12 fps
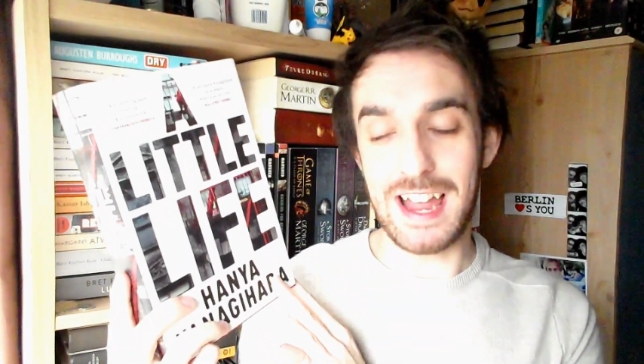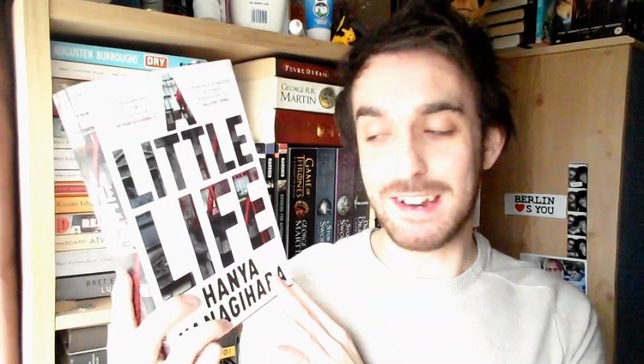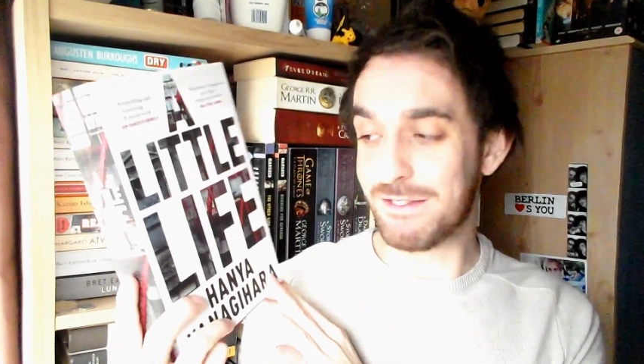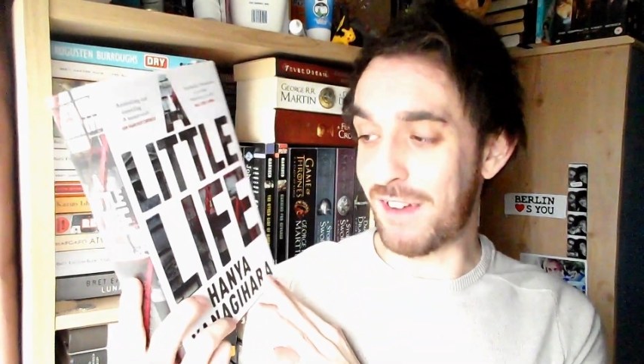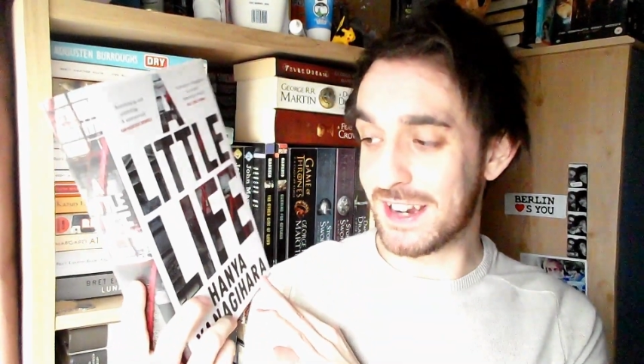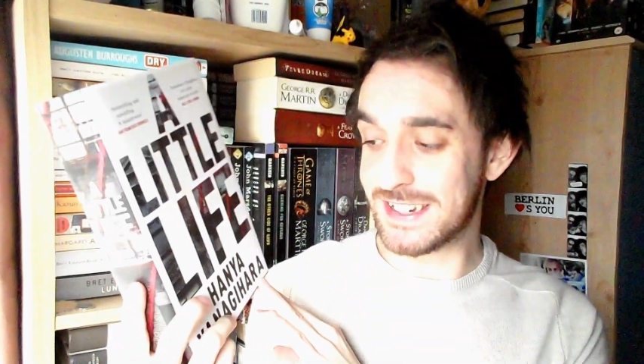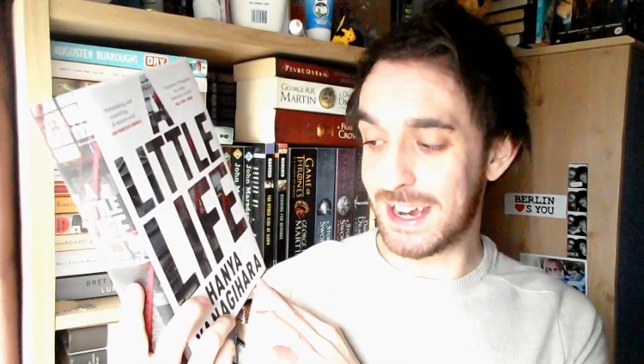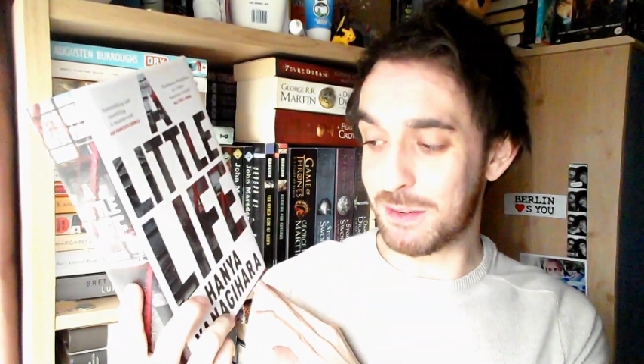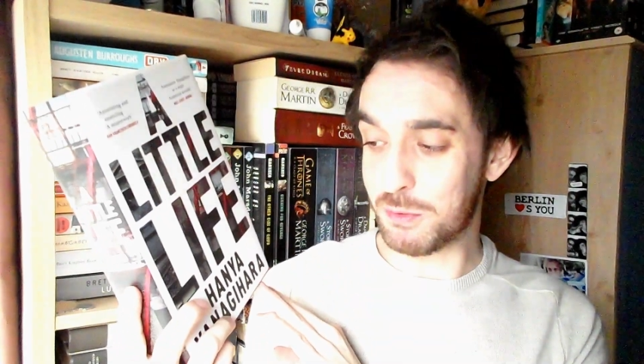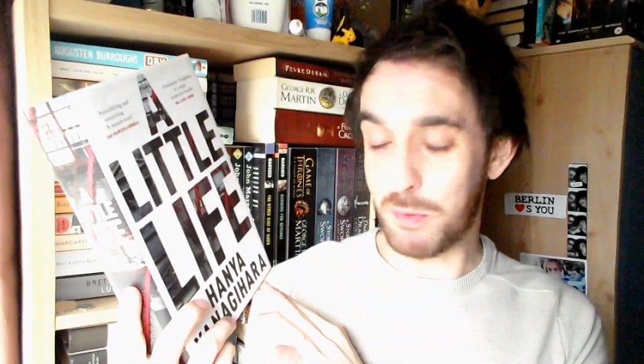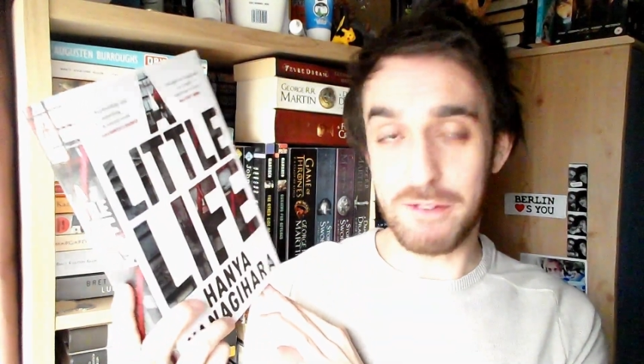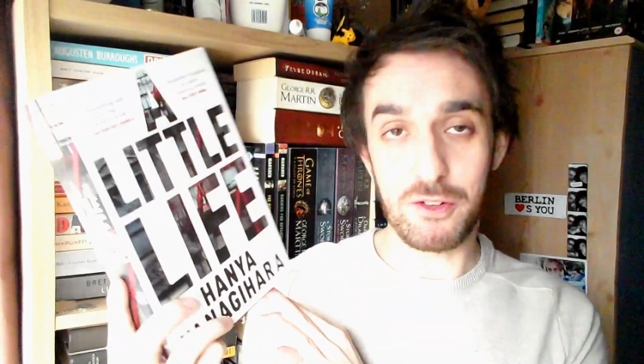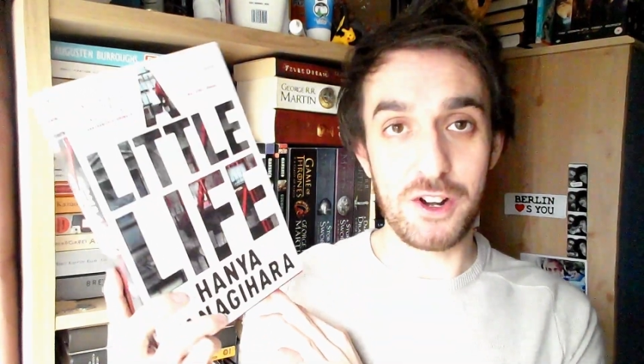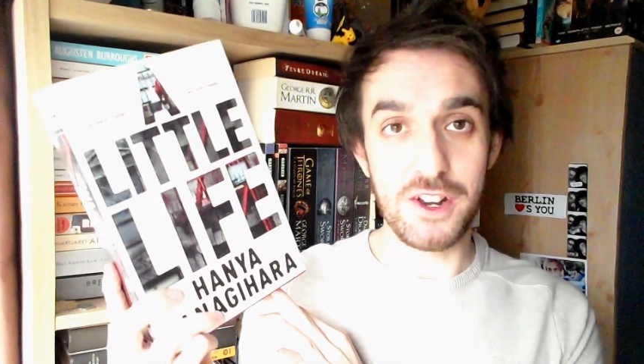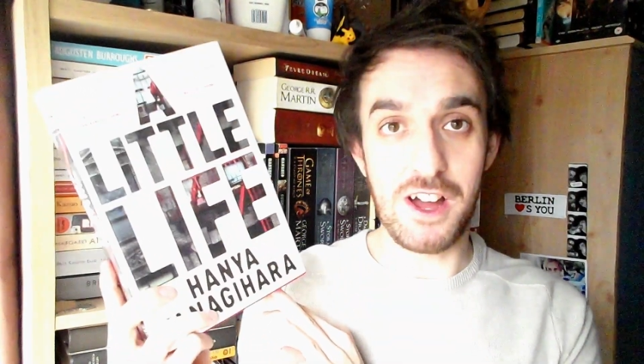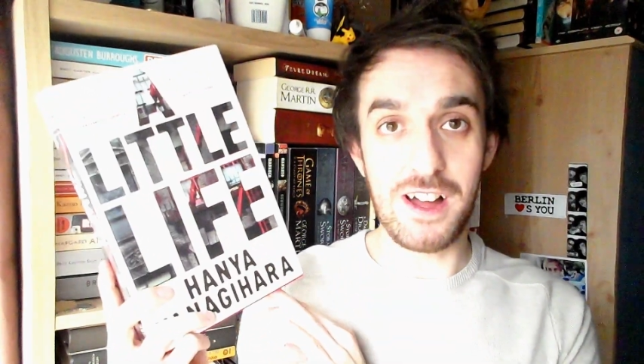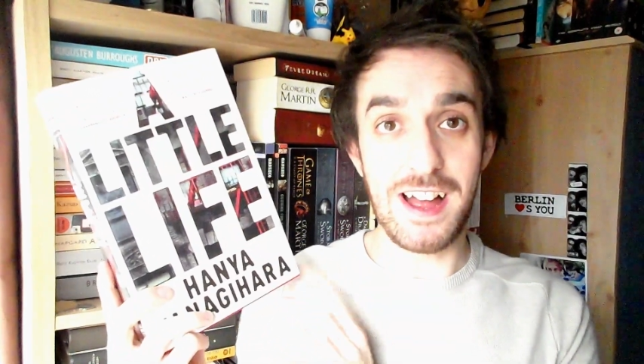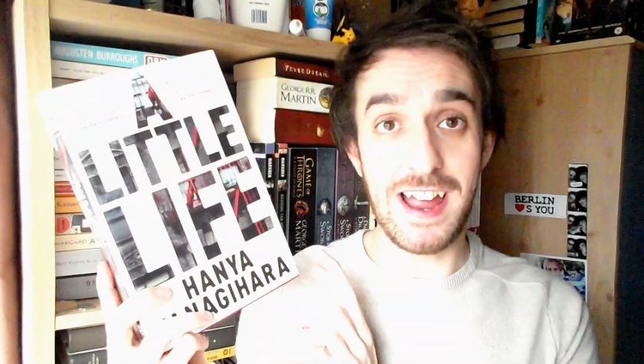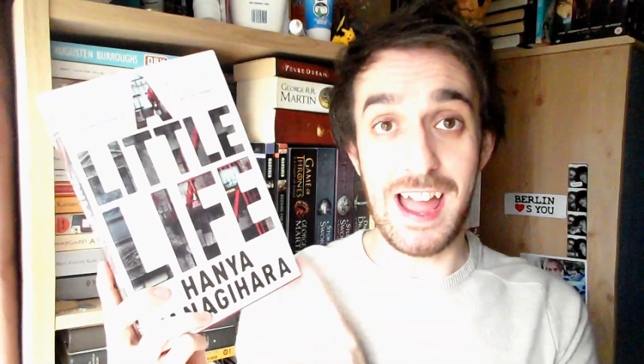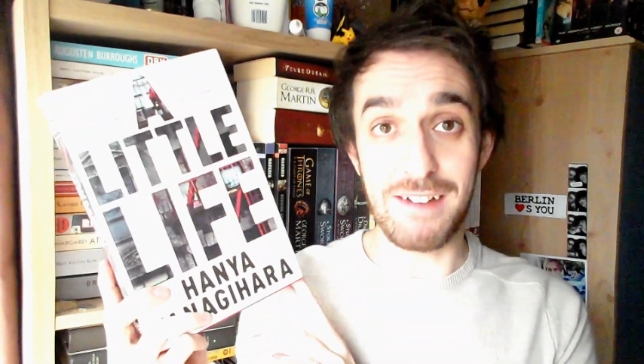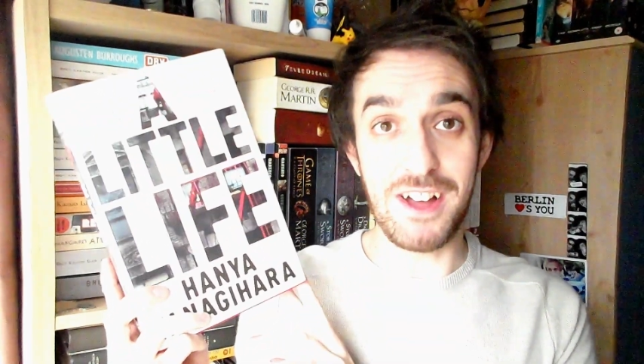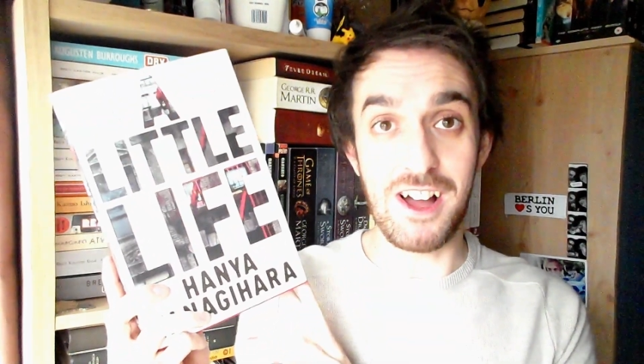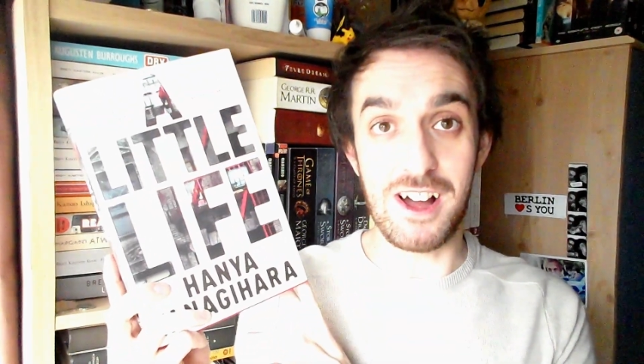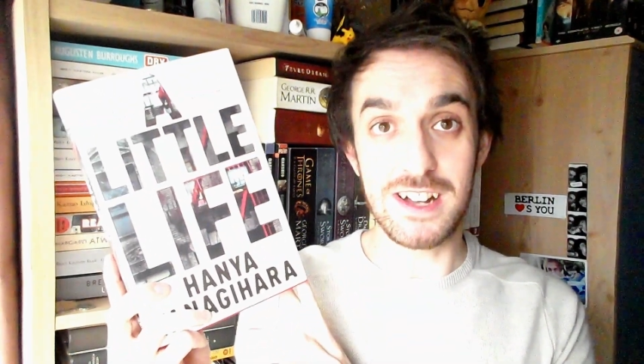and find out whether or not I have
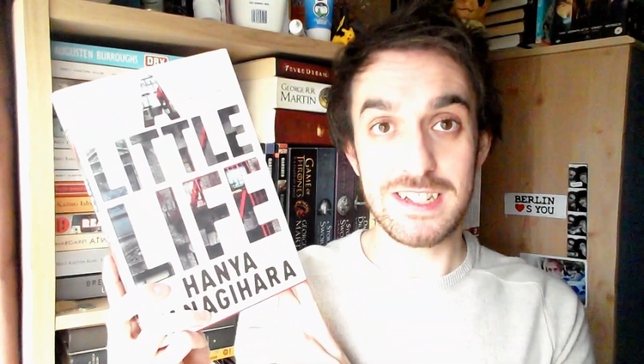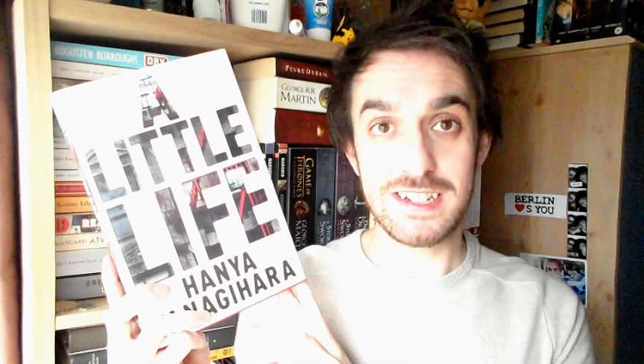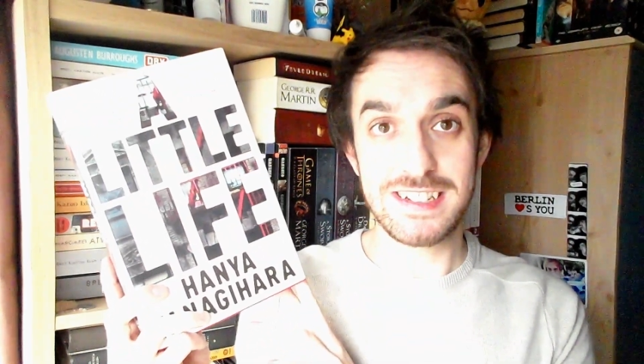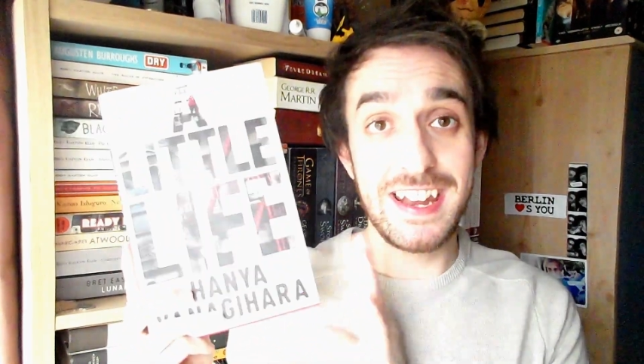a heart.